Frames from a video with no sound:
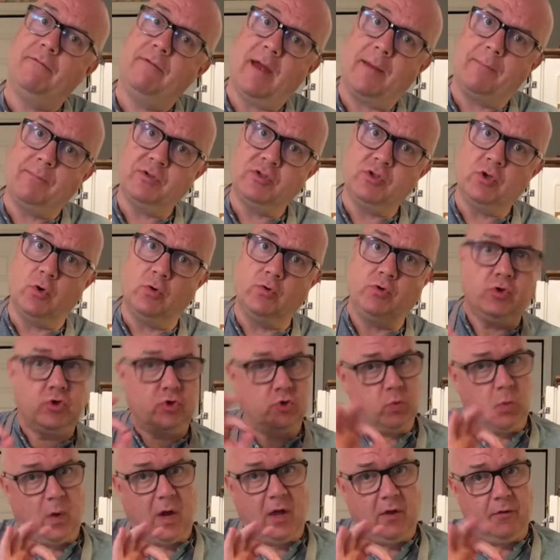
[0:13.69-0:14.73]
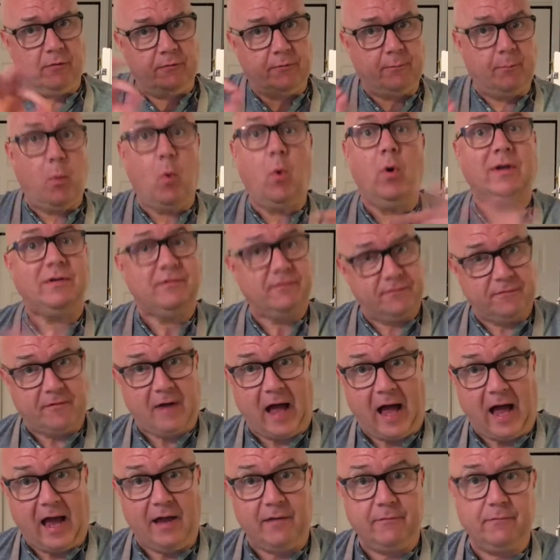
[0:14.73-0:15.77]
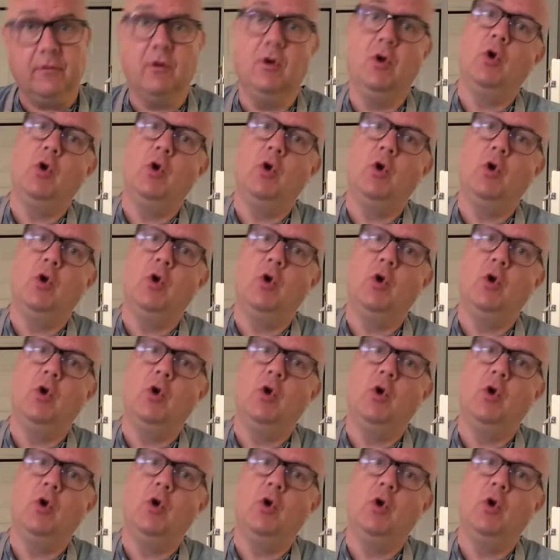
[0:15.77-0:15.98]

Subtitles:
episode 12.5.